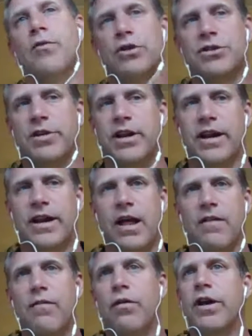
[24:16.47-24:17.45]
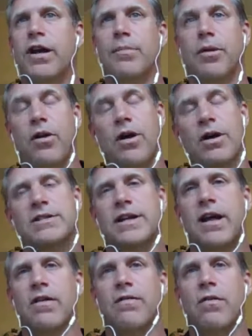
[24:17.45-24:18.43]
And of course, in California, it
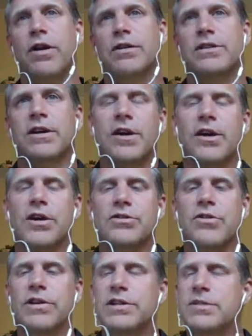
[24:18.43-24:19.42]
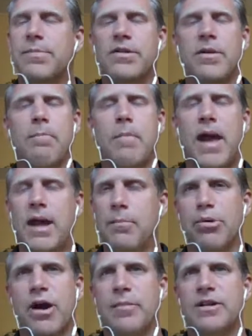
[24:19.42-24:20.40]
belongs to Californians. So this has been the
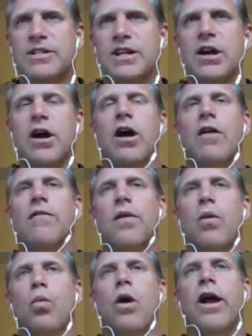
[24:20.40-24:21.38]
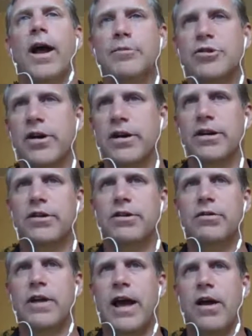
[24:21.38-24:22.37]
main premise of what I'm trying to do
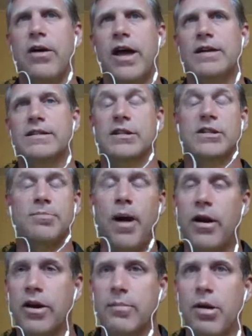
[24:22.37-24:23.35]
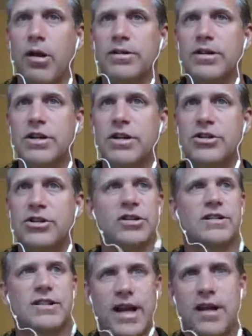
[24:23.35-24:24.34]
now as an aspiring politician.
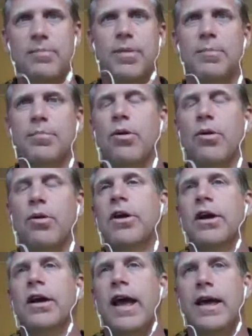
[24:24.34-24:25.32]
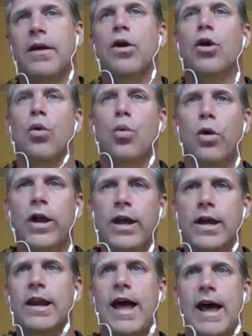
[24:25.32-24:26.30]
Say to people, hey, we
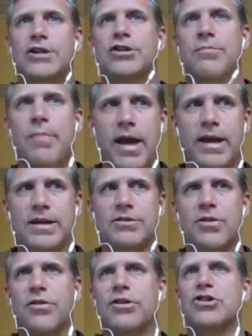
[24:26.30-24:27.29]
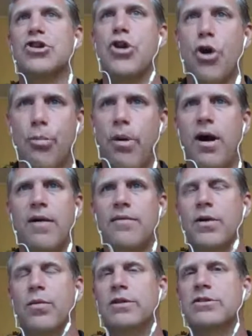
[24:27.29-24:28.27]
can actually make it so there's no poverty
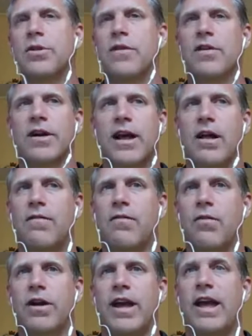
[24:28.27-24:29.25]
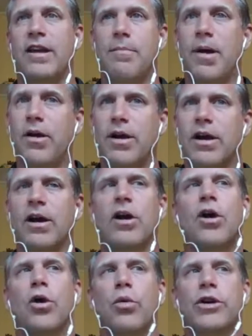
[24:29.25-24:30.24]
whatsoever in California and America.
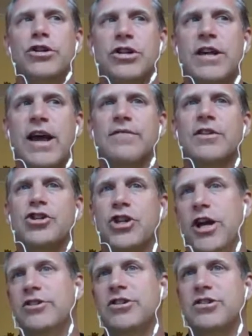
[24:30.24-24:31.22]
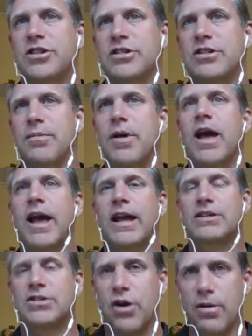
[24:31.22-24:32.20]
We just have to change the system and
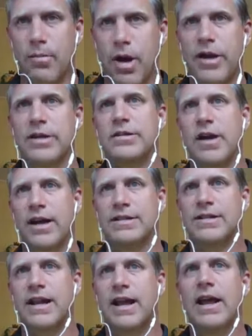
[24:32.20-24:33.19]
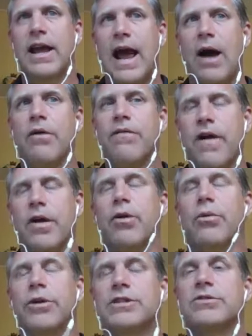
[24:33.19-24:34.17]
start monetizing our
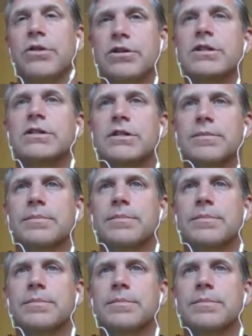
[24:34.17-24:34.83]
federal resources.